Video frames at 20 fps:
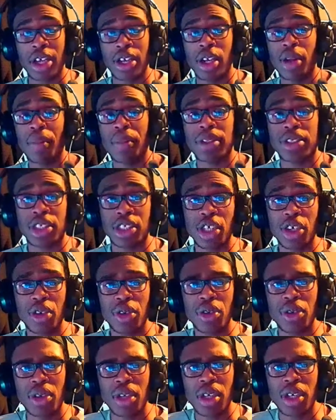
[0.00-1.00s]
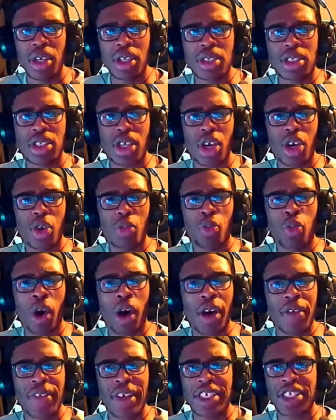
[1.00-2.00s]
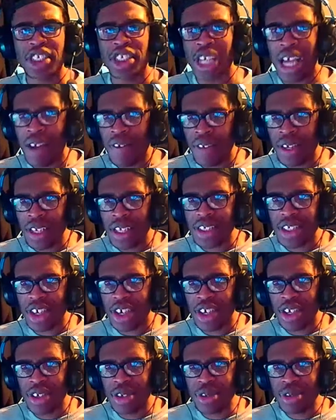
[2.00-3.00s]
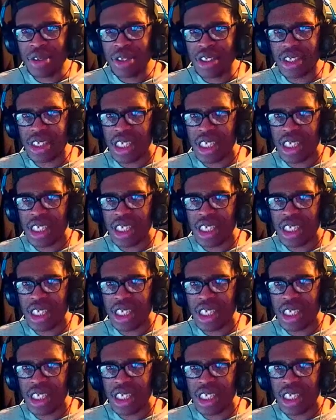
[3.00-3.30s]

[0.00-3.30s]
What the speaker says: Number two, so what are they sharing the titles?